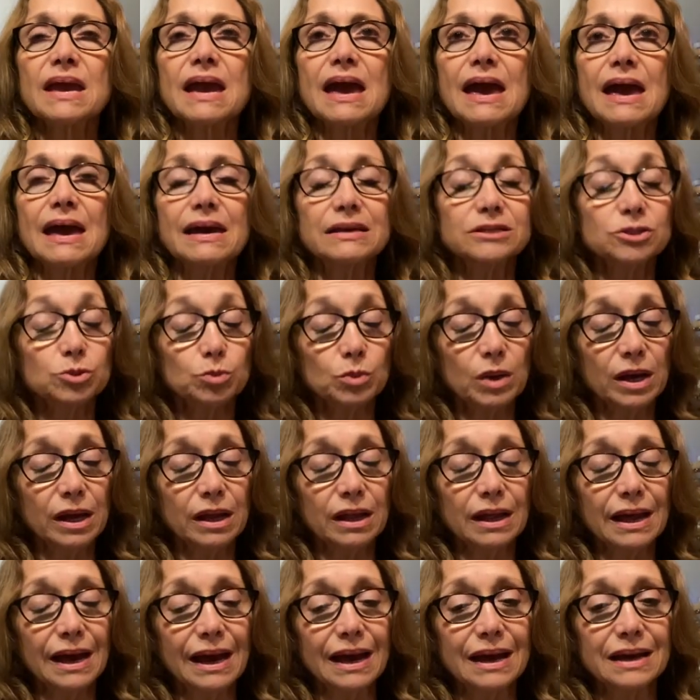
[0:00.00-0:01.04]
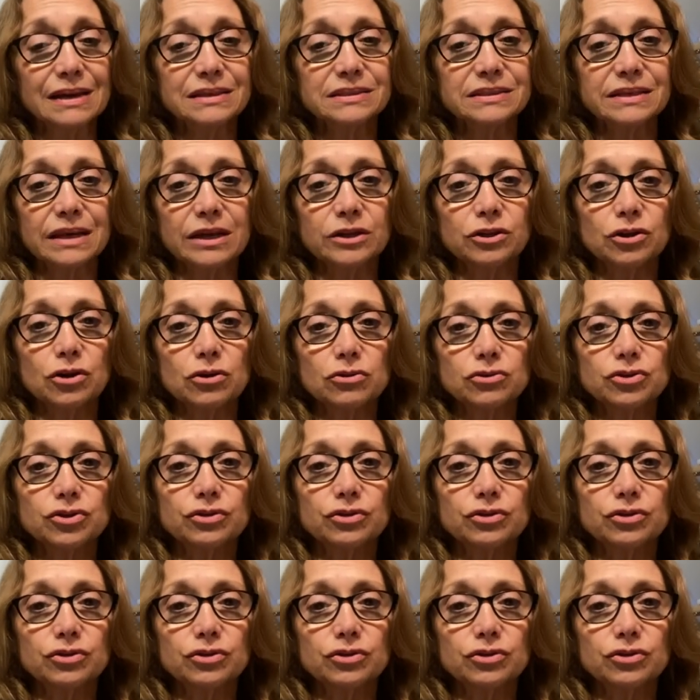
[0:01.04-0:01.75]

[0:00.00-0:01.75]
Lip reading: as well as a note